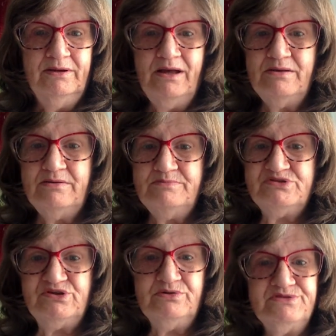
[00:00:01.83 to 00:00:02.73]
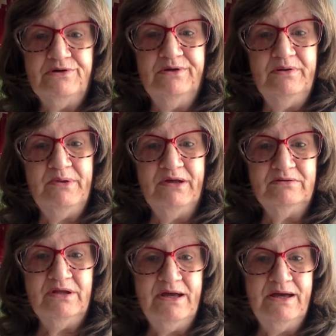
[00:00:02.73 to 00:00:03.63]
I'm so sorry
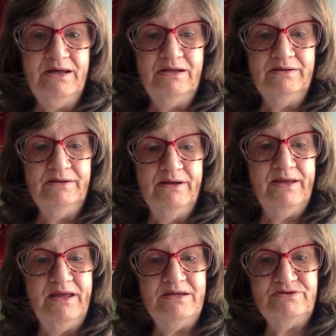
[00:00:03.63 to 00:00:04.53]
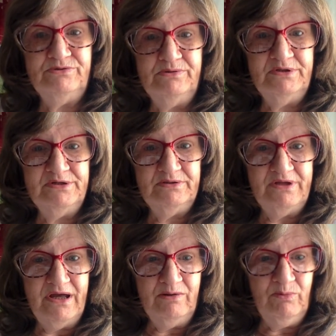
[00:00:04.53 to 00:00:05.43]
about that. I hate doing it
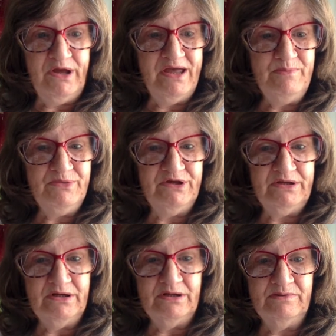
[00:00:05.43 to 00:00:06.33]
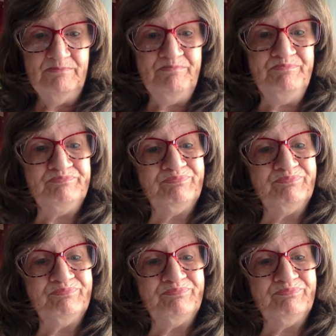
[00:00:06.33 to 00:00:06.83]
that way, but, um,